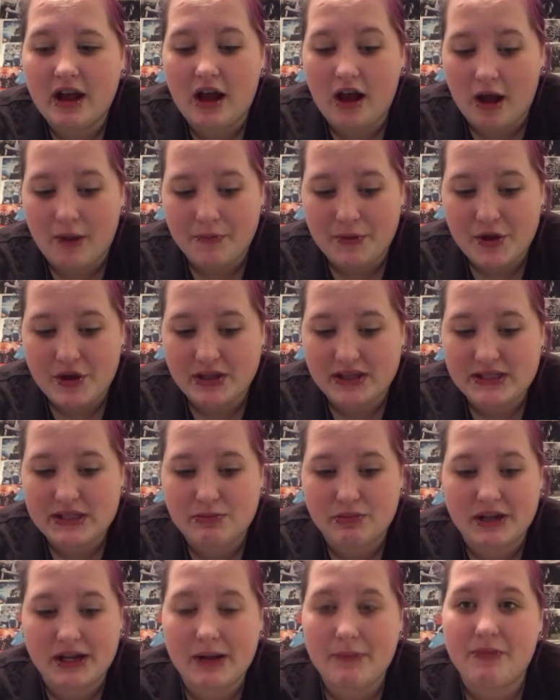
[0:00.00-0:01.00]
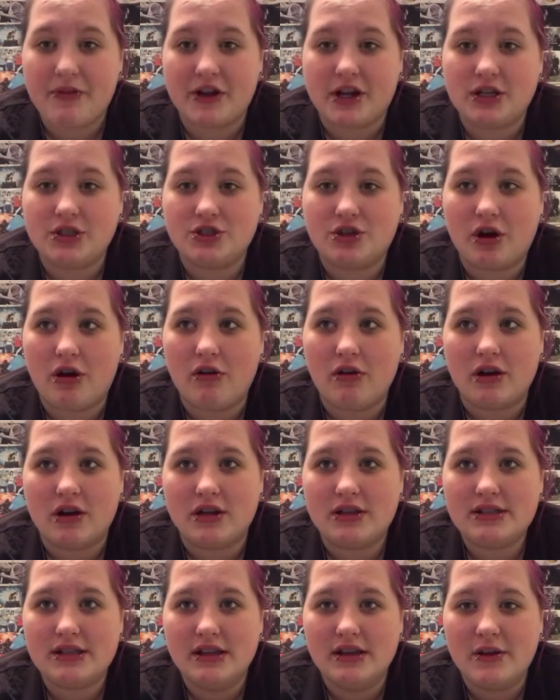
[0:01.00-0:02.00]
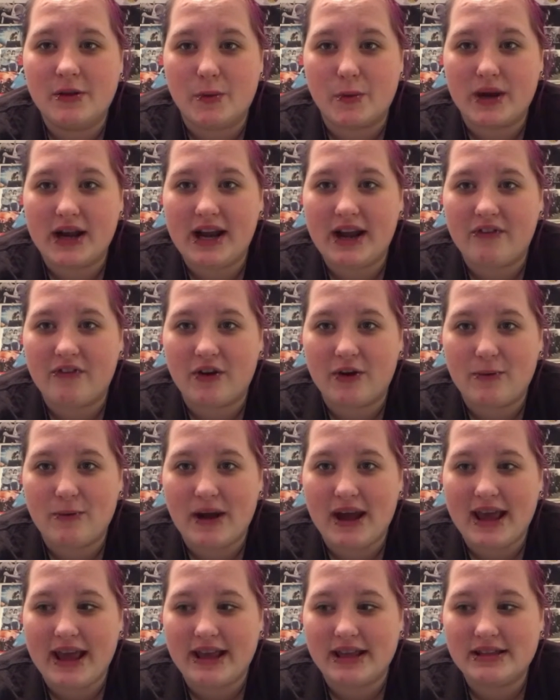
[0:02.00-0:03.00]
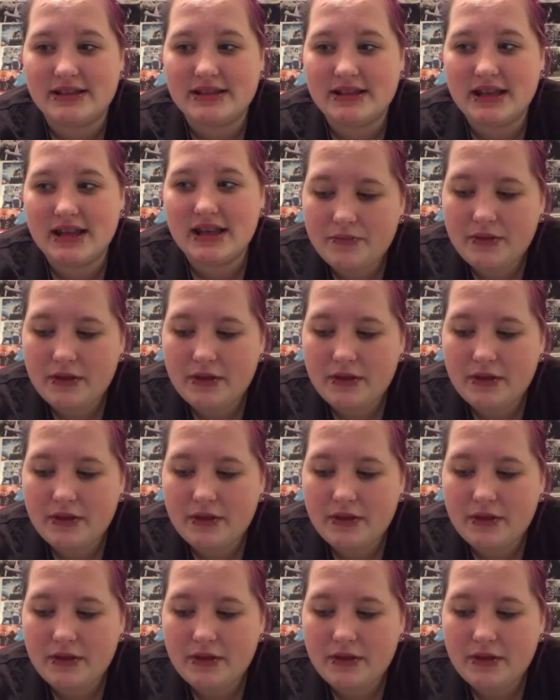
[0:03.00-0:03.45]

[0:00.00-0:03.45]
Um, you could split up the controllers three different ways.